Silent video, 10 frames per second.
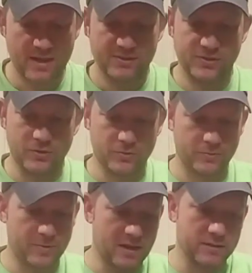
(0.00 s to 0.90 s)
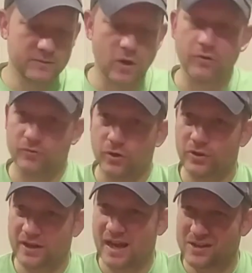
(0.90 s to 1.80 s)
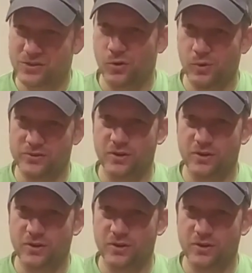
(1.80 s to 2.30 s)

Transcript: So overall, the Costco quilt's